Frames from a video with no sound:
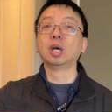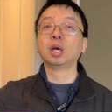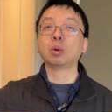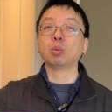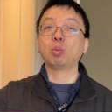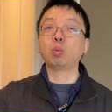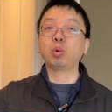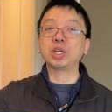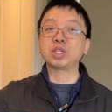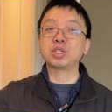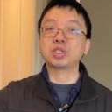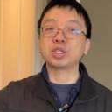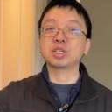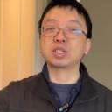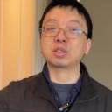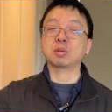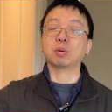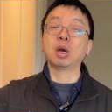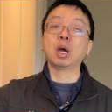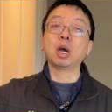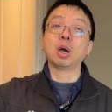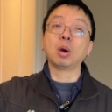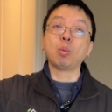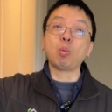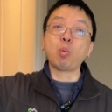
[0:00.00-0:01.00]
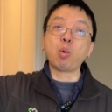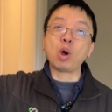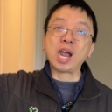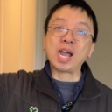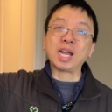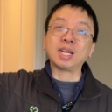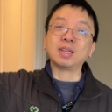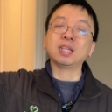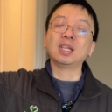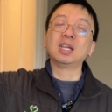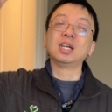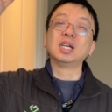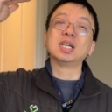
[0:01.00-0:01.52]
which is
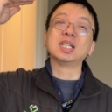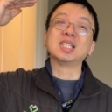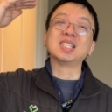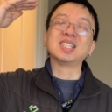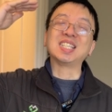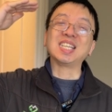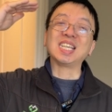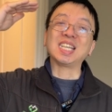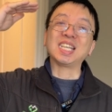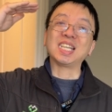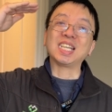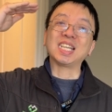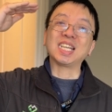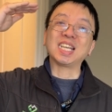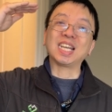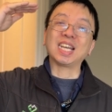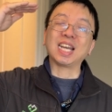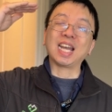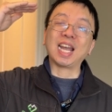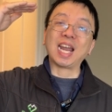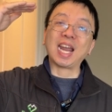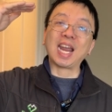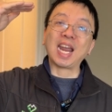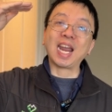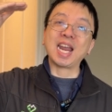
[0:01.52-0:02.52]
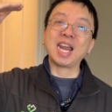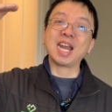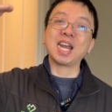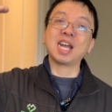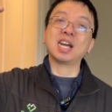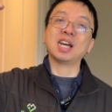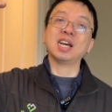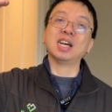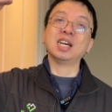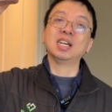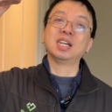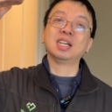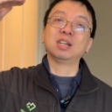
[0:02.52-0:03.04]
when the
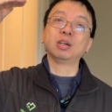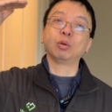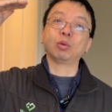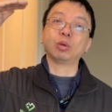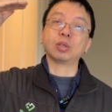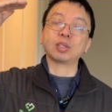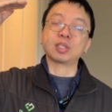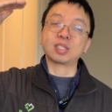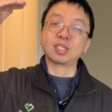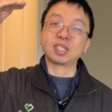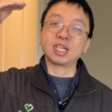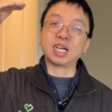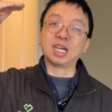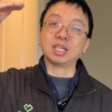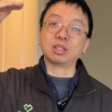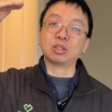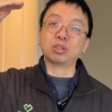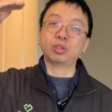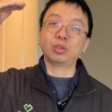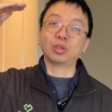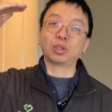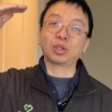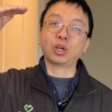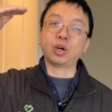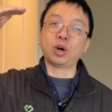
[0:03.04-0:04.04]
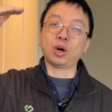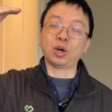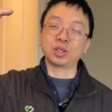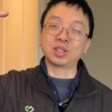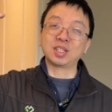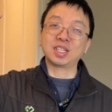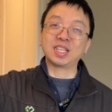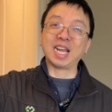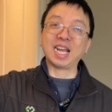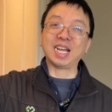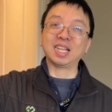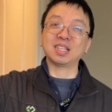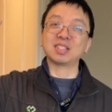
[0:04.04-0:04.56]
air start to
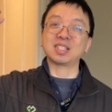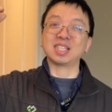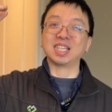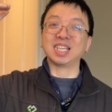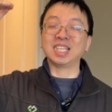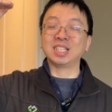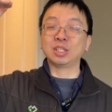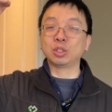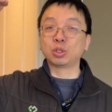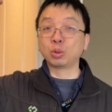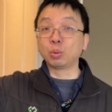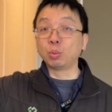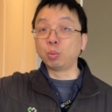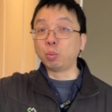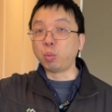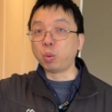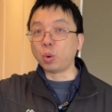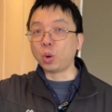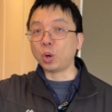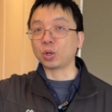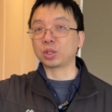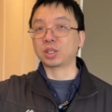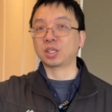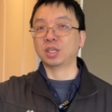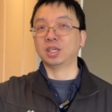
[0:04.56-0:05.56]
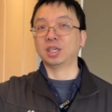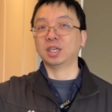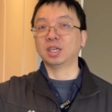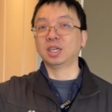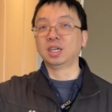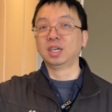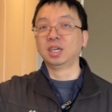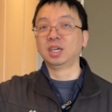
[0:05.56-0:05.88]
condense into water.